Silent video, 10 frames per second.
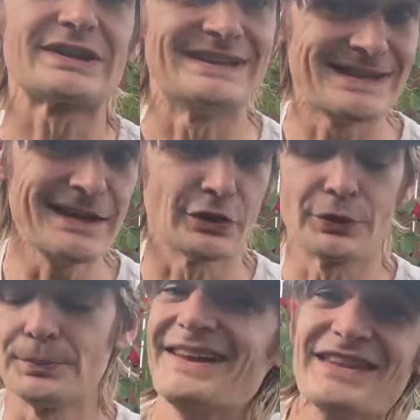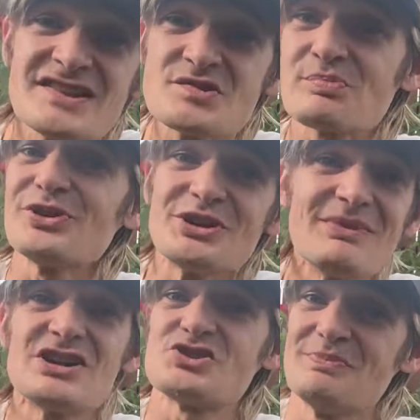container. And that's pretty
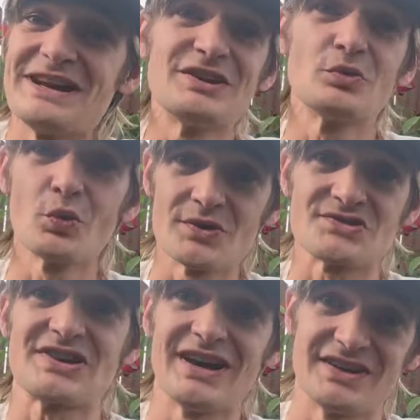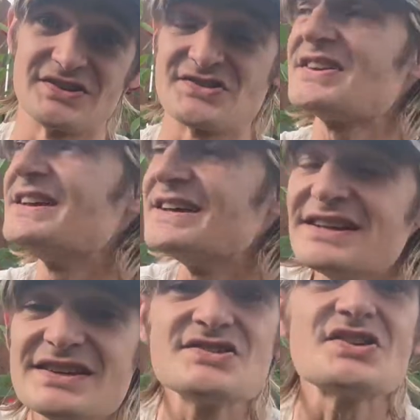much making rose cuttings. It
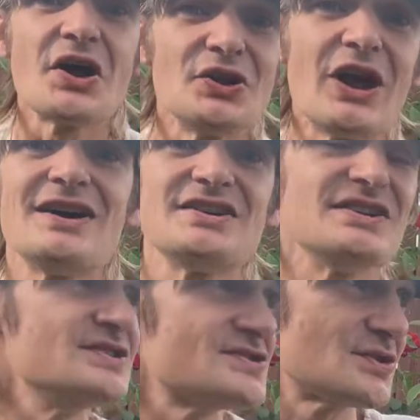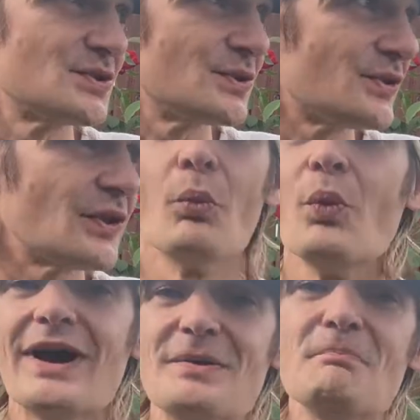is a lot easier than
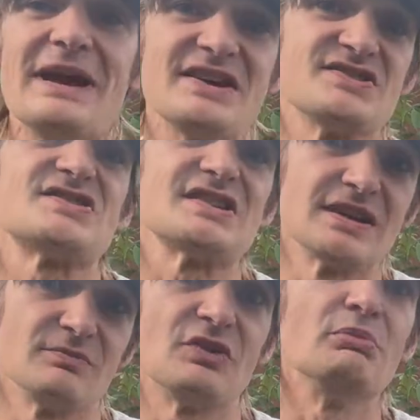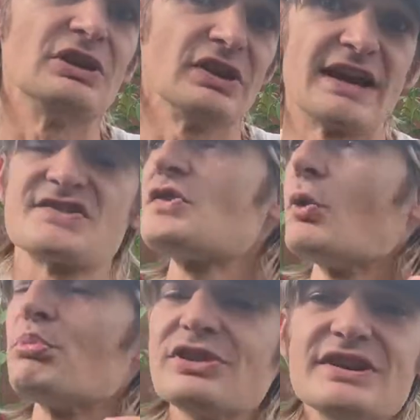what it may seem to be like.
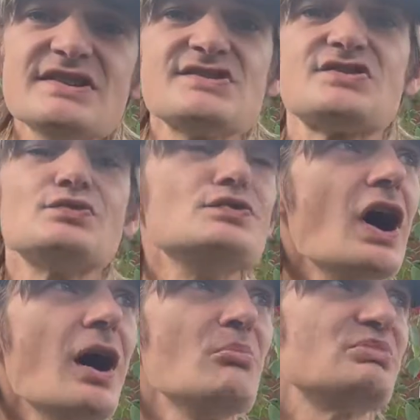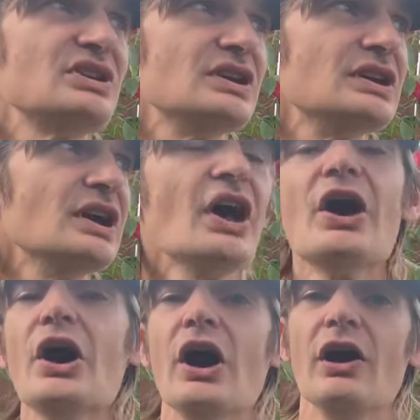So please do not be
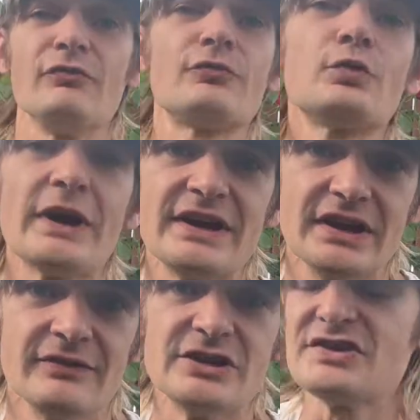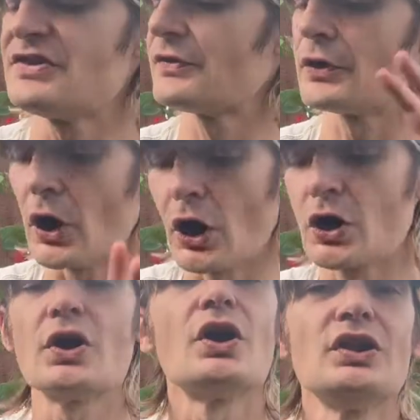afraid of it. There
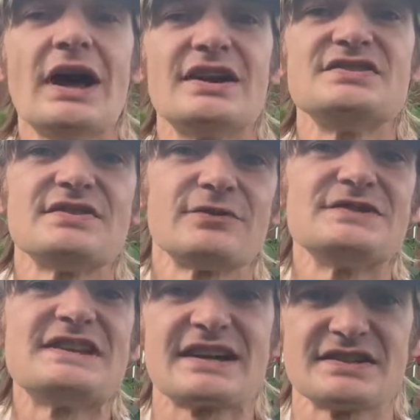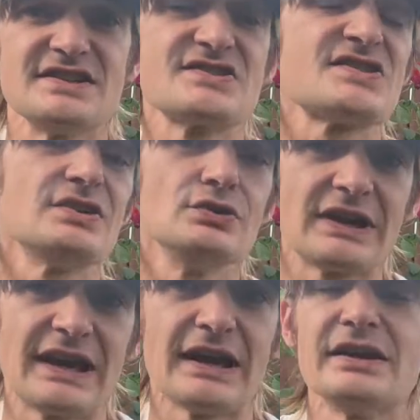are a lot of different techniques that you
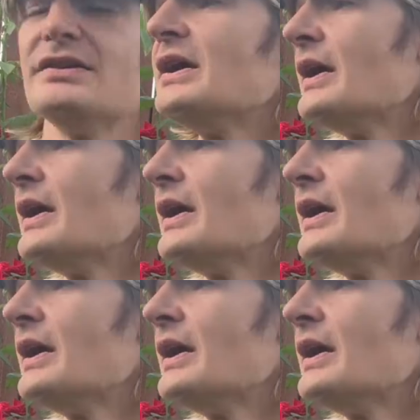can